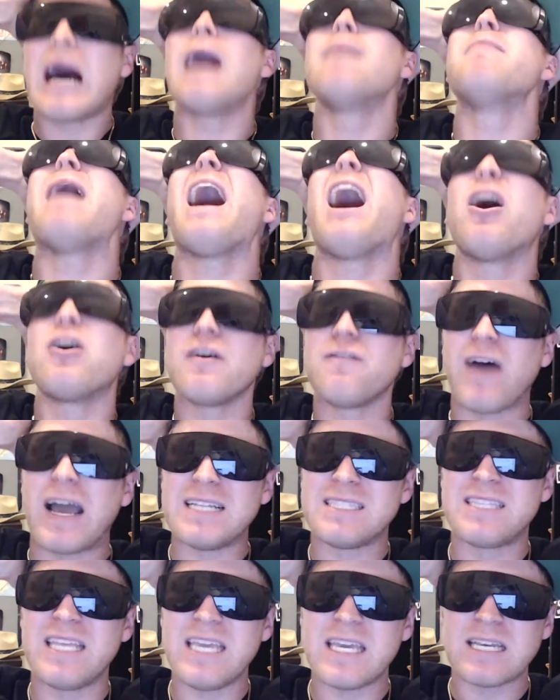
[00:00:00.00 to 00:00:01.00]
I'm out of
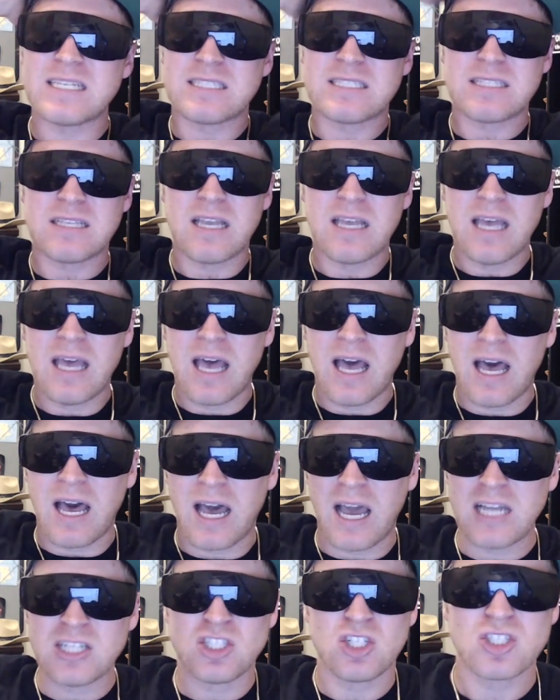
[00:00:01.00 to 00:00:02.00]
ideas.
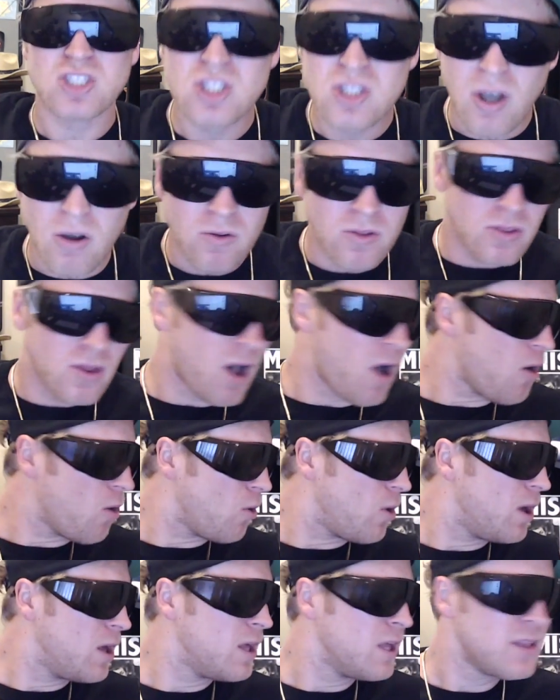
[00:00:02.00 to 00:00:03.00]
I just don't
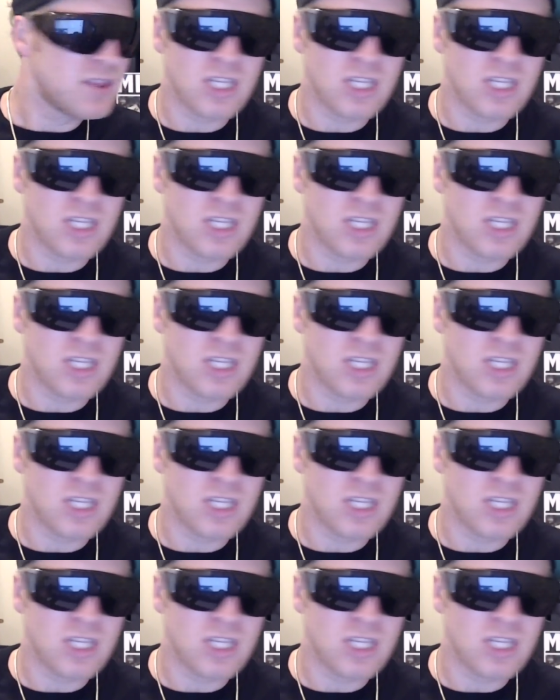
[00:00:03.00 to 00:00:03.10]
know.